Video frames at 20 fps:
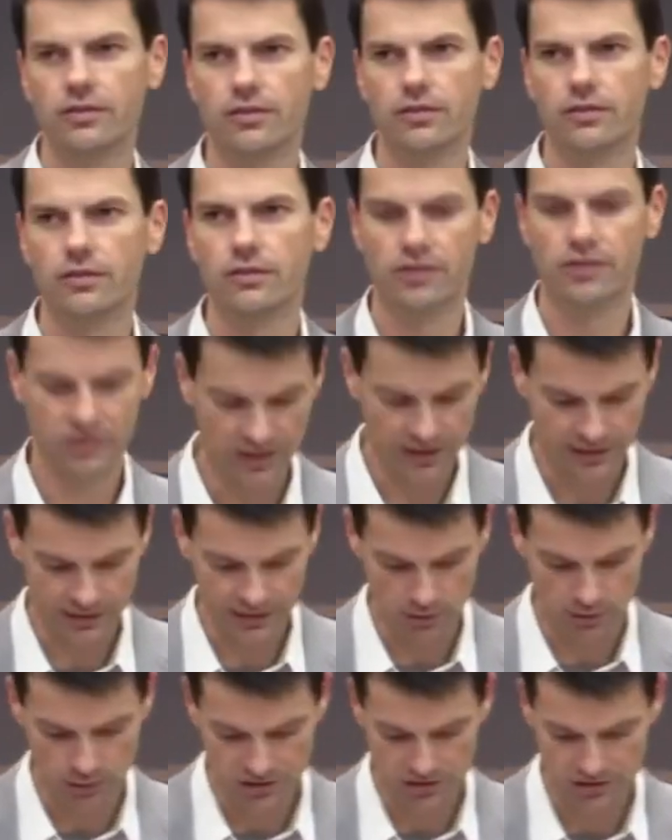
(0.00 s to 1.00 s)
the second
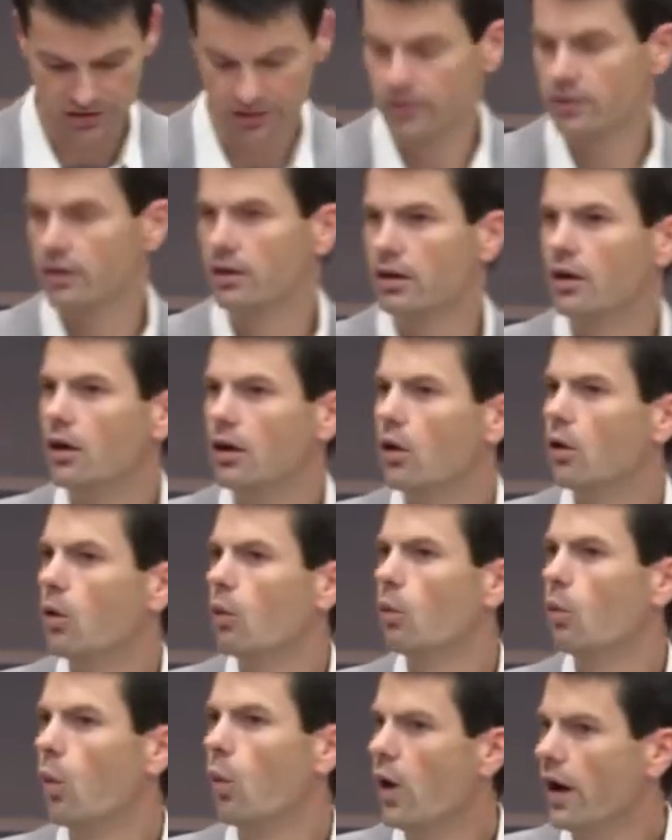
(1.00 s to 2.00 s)
question
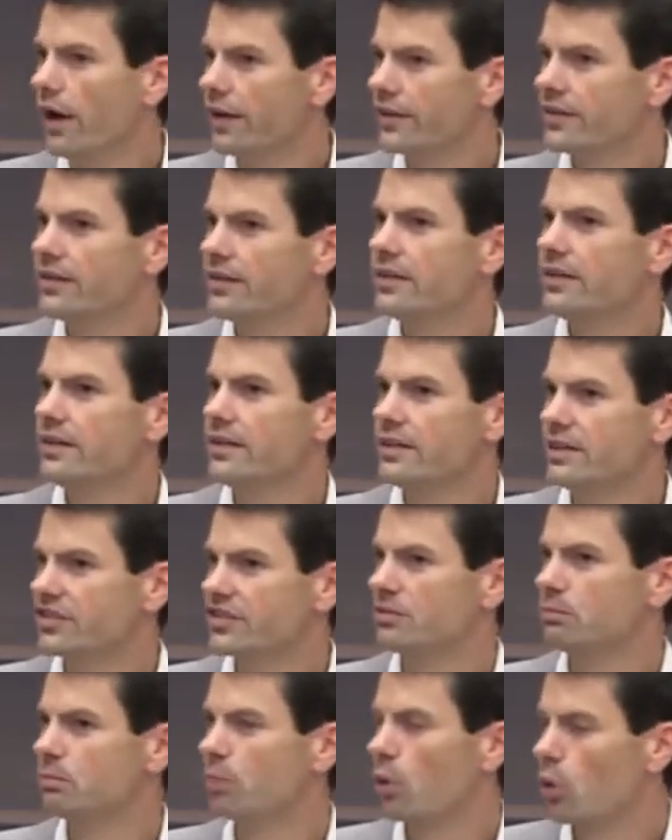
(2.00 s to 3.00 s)
what is
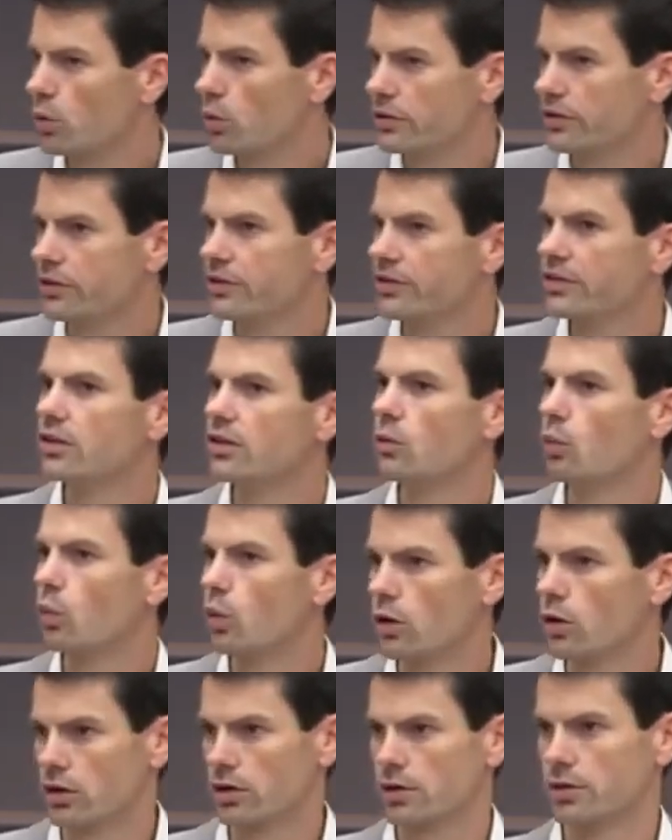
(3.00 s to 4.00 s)
important
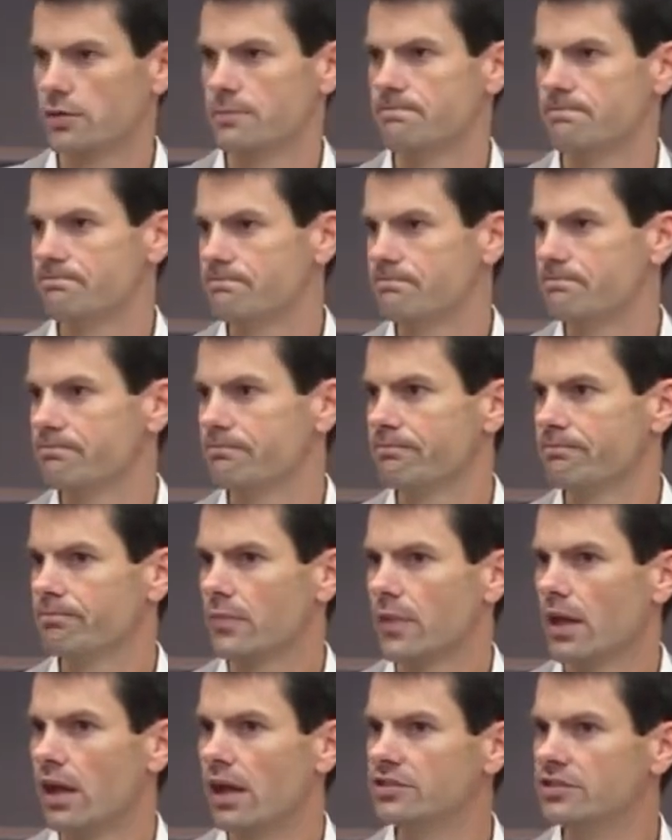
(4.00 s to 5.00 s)
work?
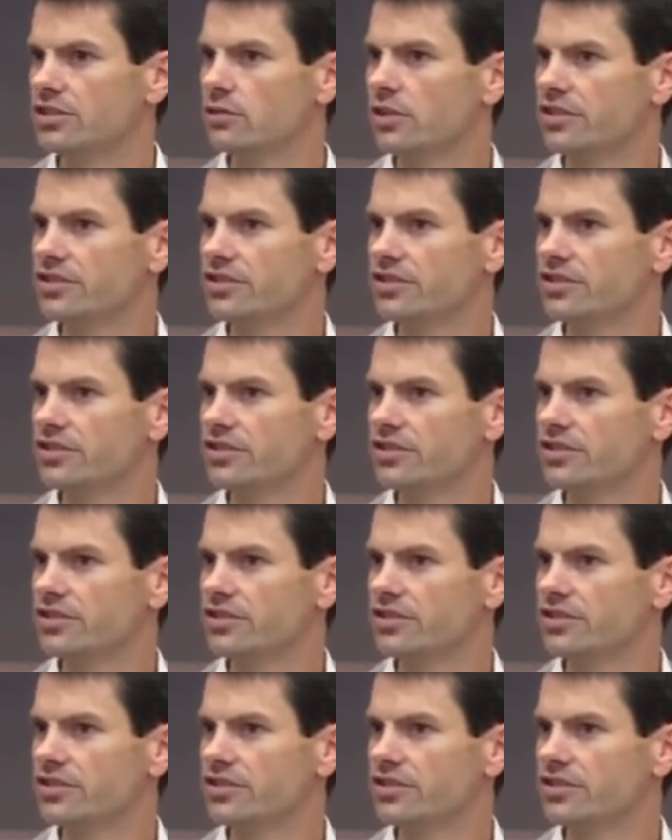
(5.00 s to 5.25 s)
And so let's